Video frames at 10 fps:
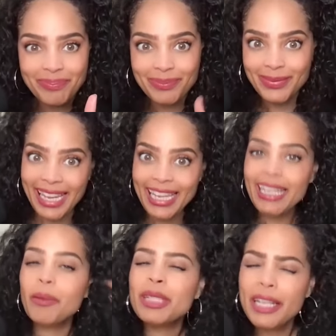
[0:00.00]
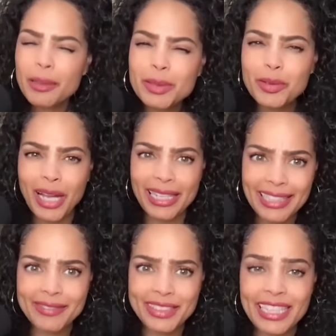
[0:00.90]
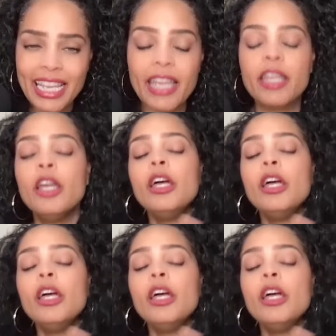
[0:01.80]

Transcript: Okay, I want to hear what you guys have to say.